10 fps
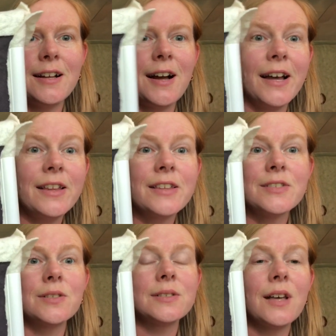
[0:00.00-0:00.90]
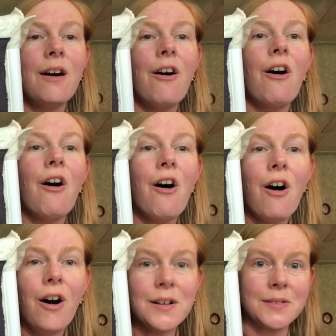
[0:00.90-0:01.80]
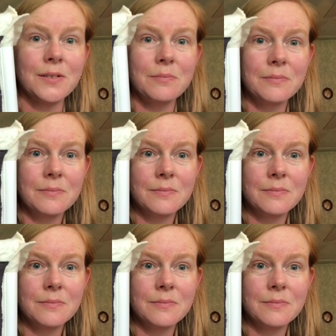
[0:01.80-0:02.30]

I think this looks awesome.